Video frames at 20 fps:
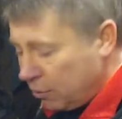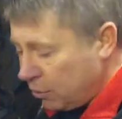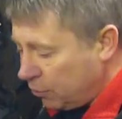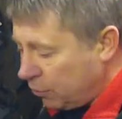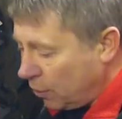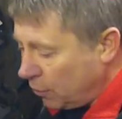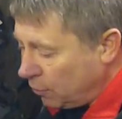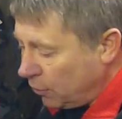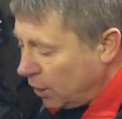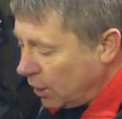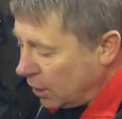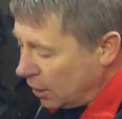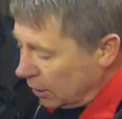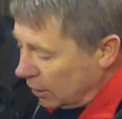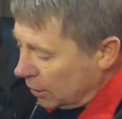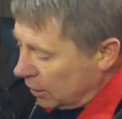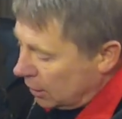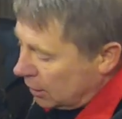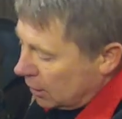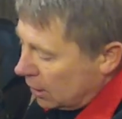the front fender.
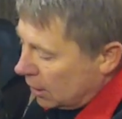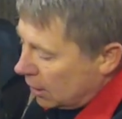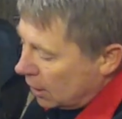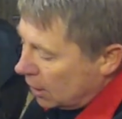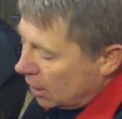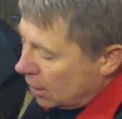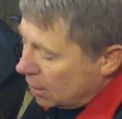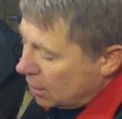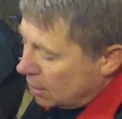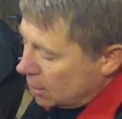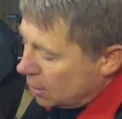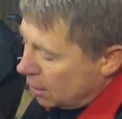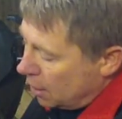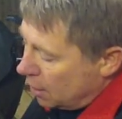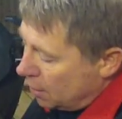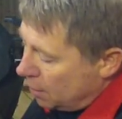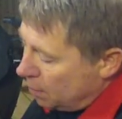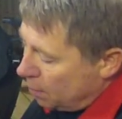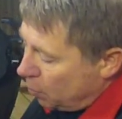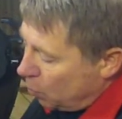And
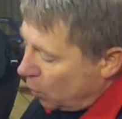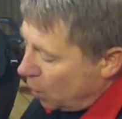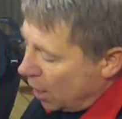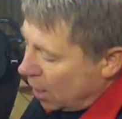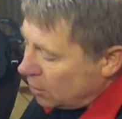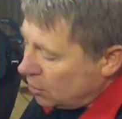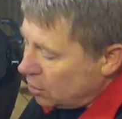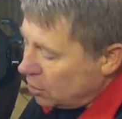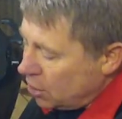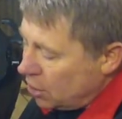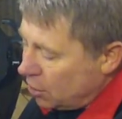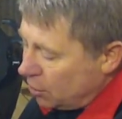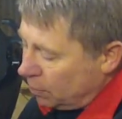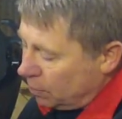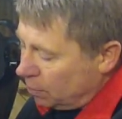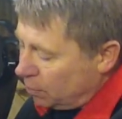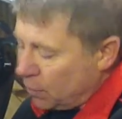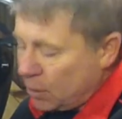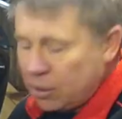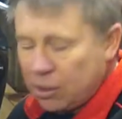what I had to do
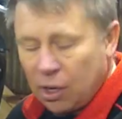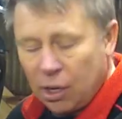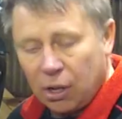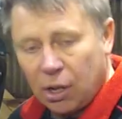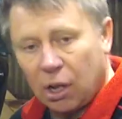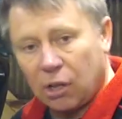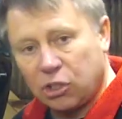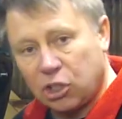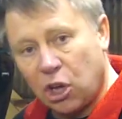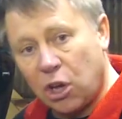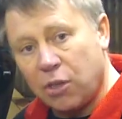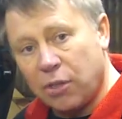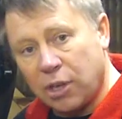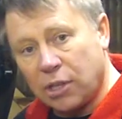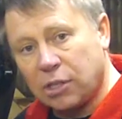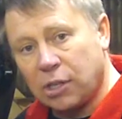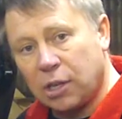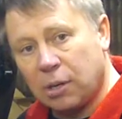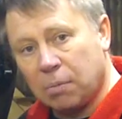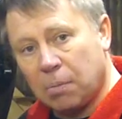is, I'll show you
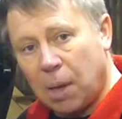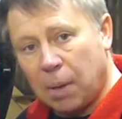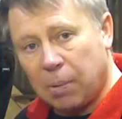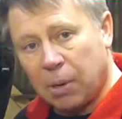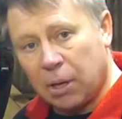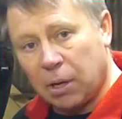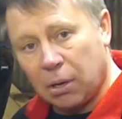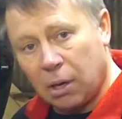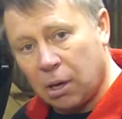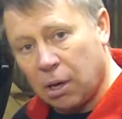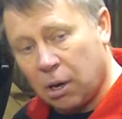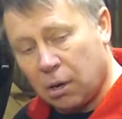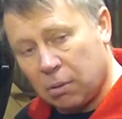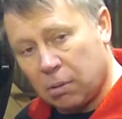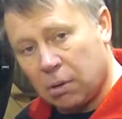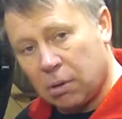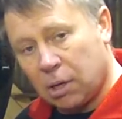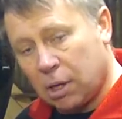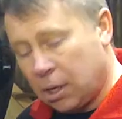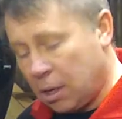this in maybe
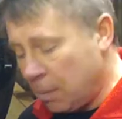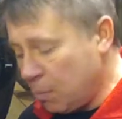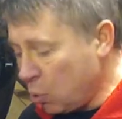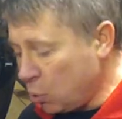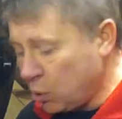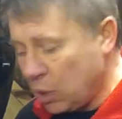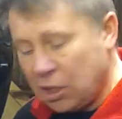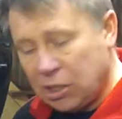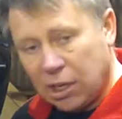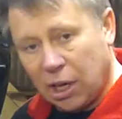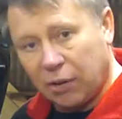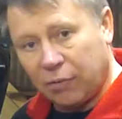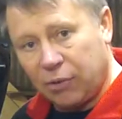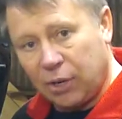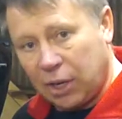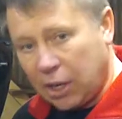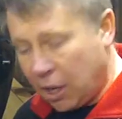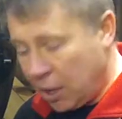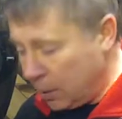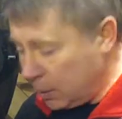a more detailed
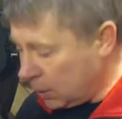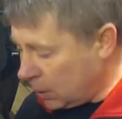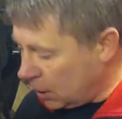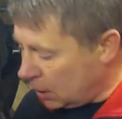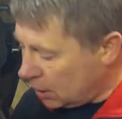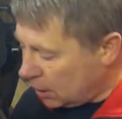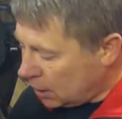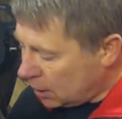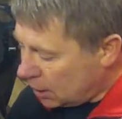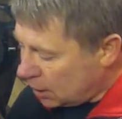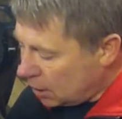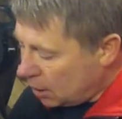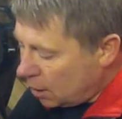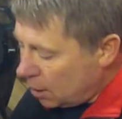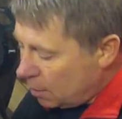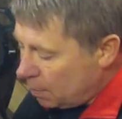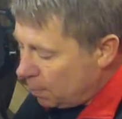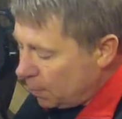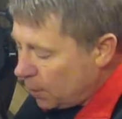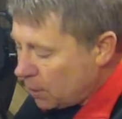video,
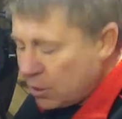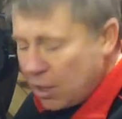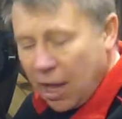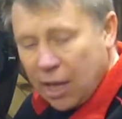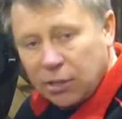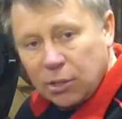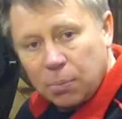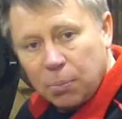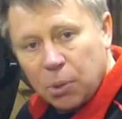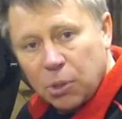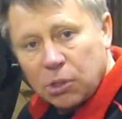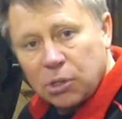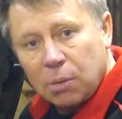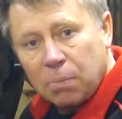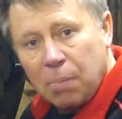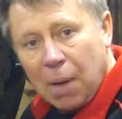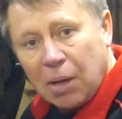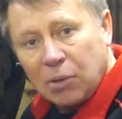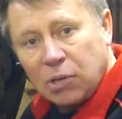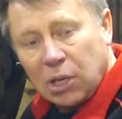is I had to put some
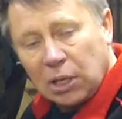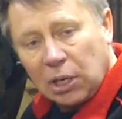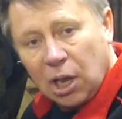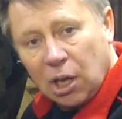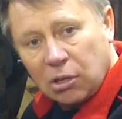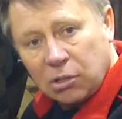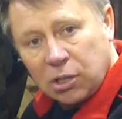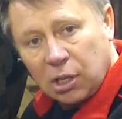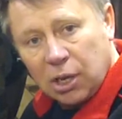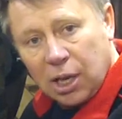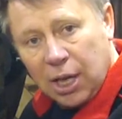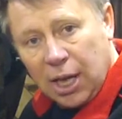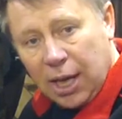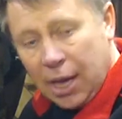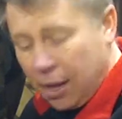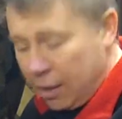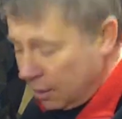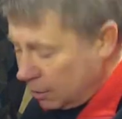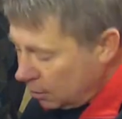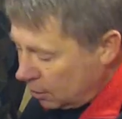mounting lugs under
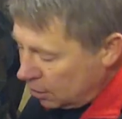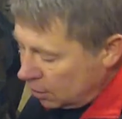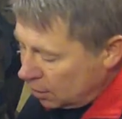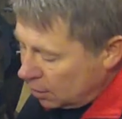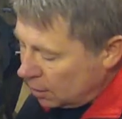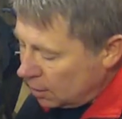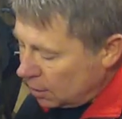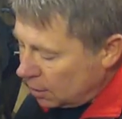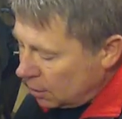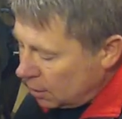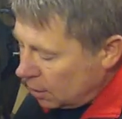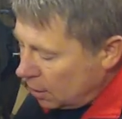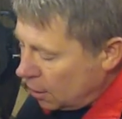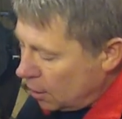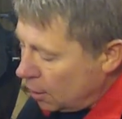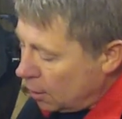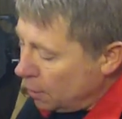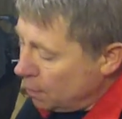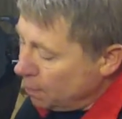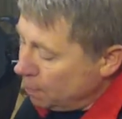here.
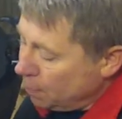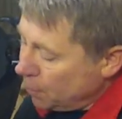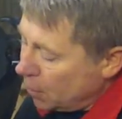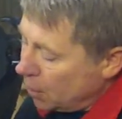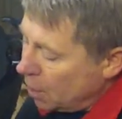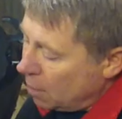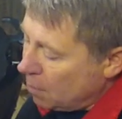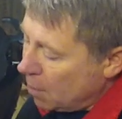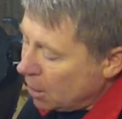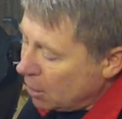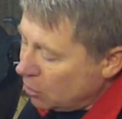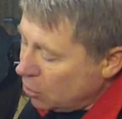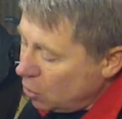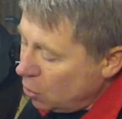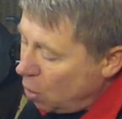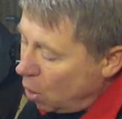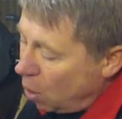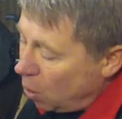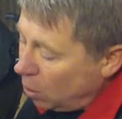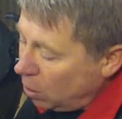I made a new
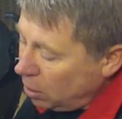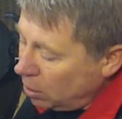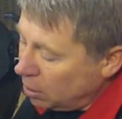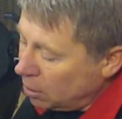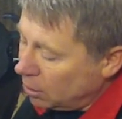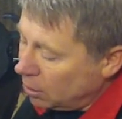hole.